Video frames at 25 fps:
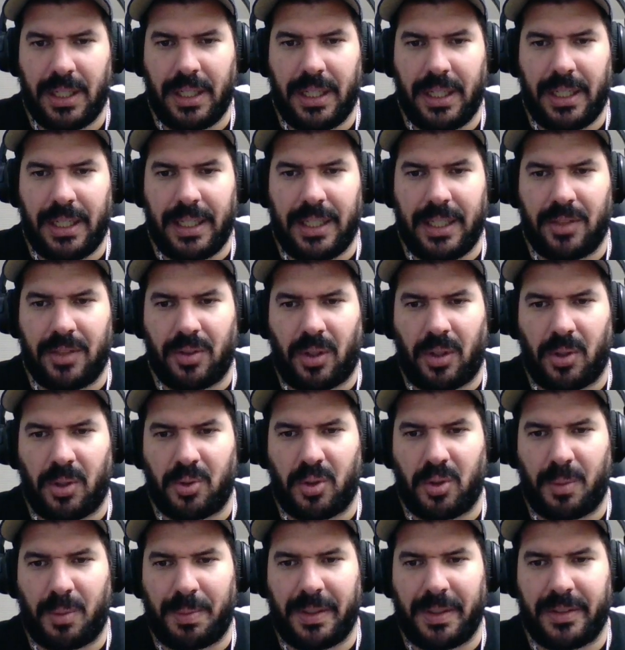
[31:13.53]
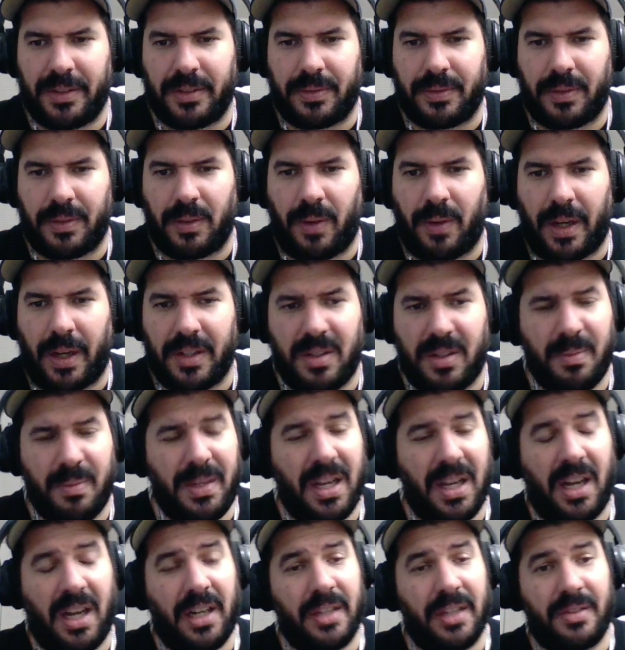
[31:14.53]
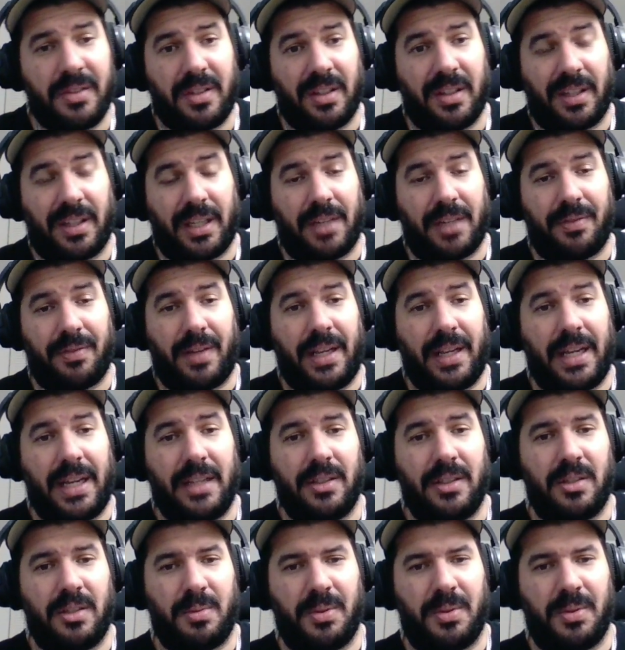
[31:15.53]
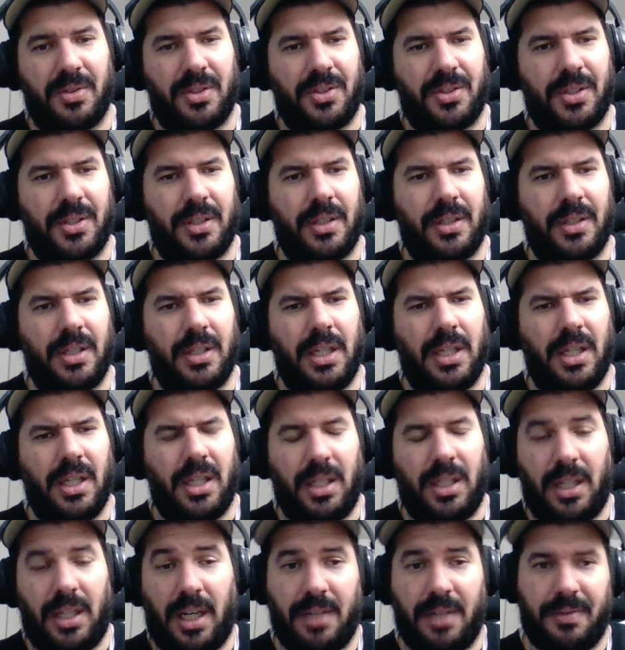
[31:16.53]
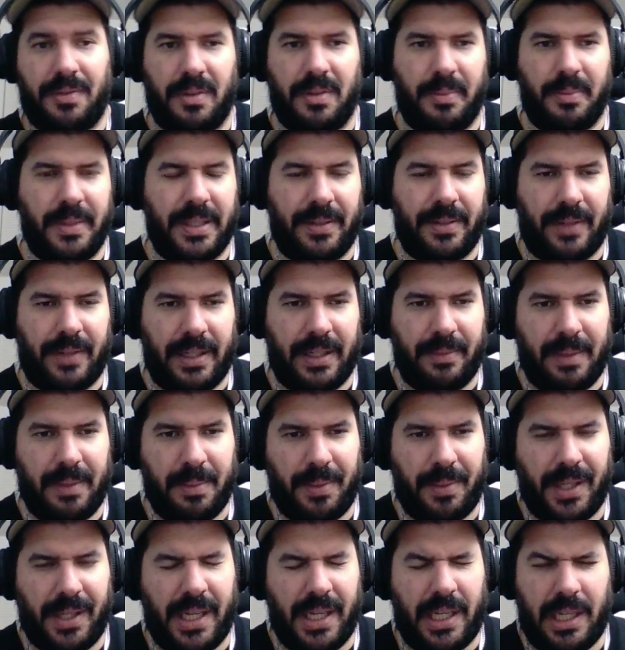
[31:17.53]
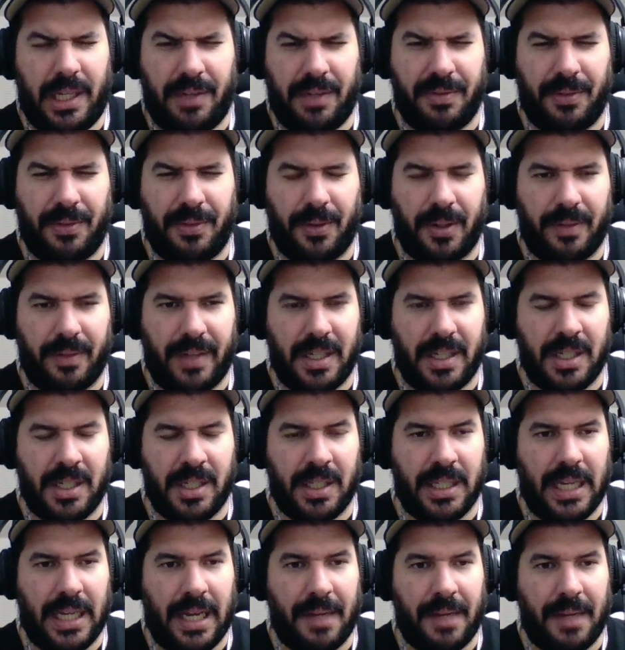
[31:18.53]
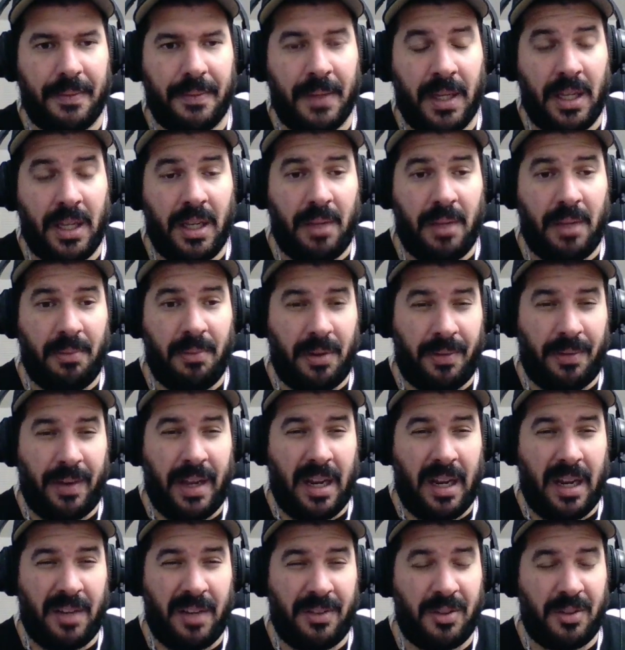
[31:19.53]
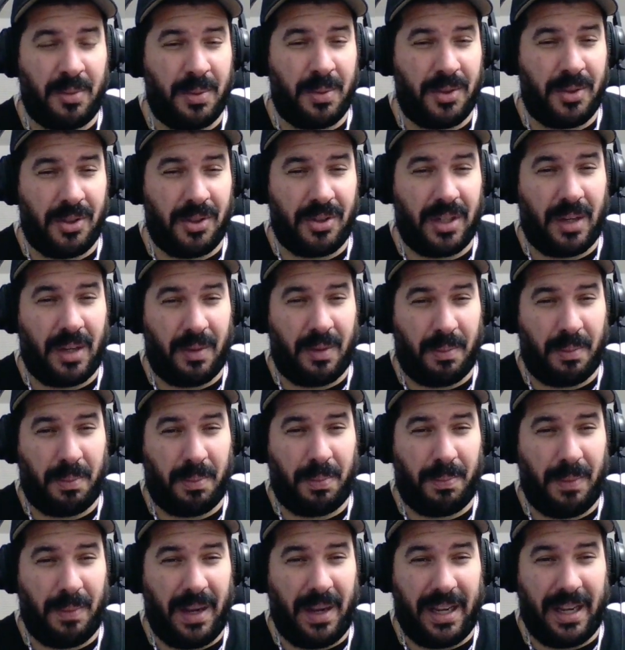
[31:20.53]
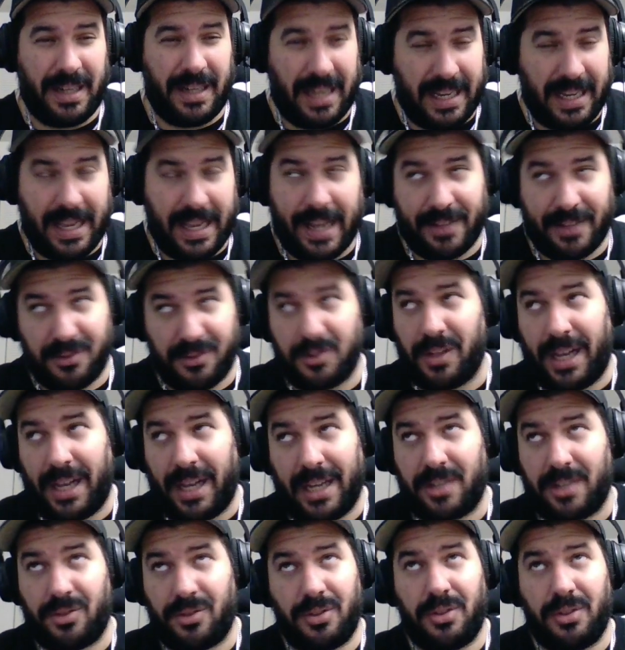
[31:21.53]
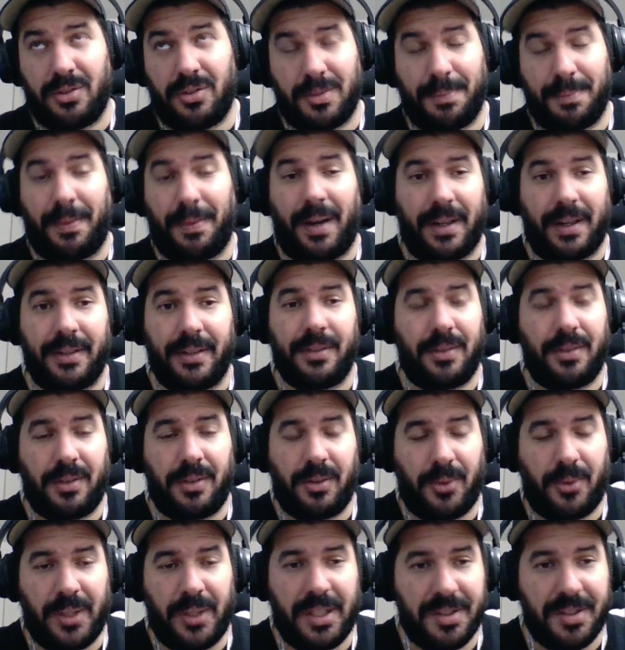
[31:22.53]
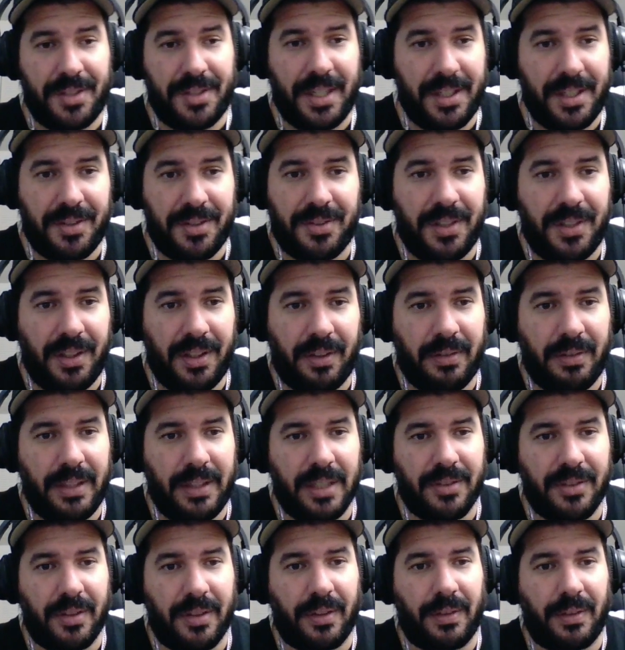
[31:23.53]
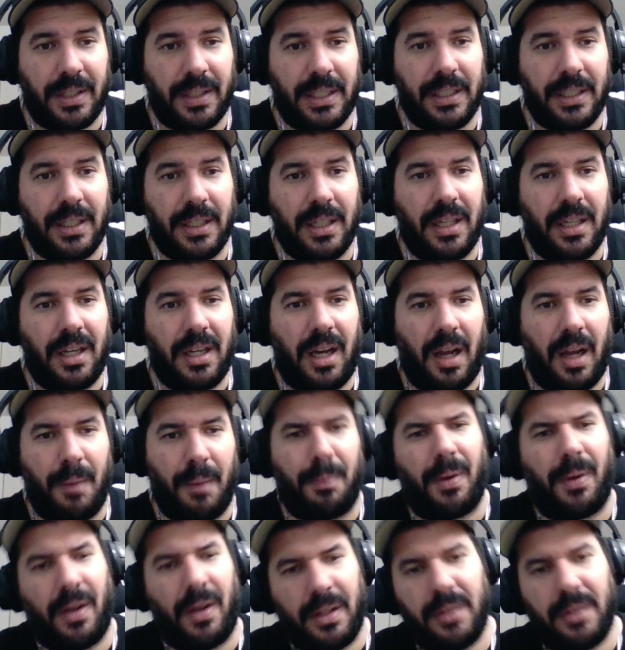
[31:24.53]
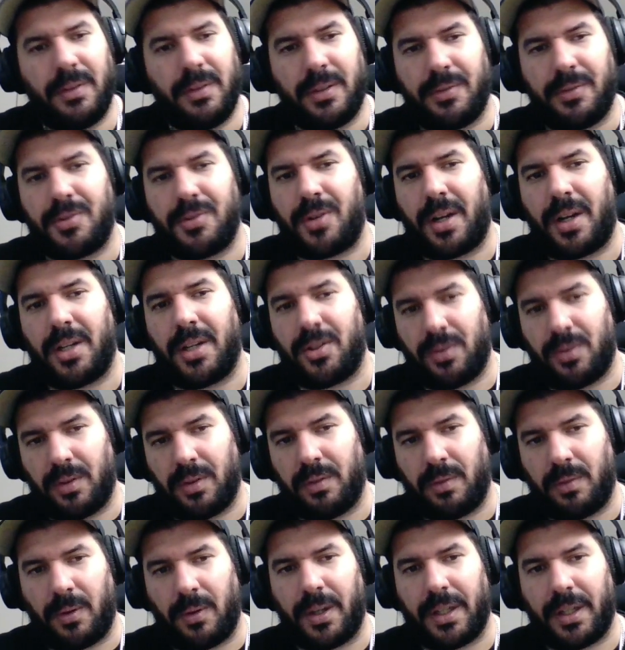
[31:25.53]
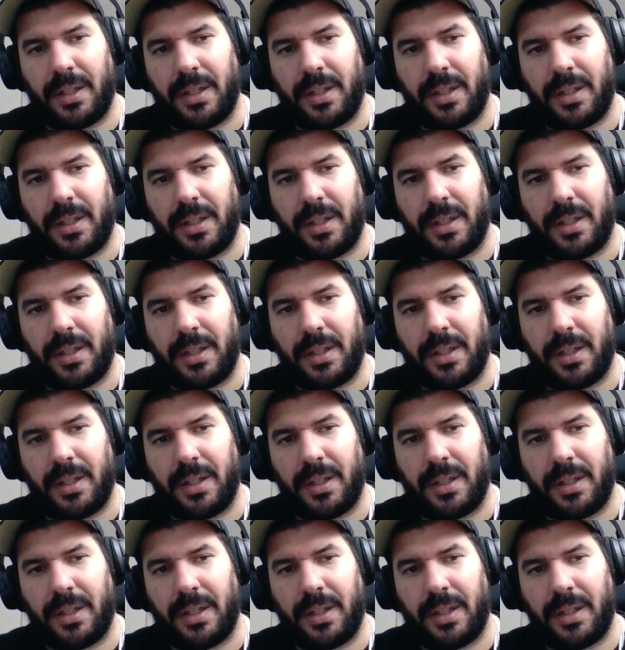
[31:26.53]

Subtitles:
is also pleasant for white. To be honest, if I had this position, God forbid, right? Me playing e4, imagine that. But if I had this position, I had actually spotted queen takes c3 as a threat, I probably would have tried to avoid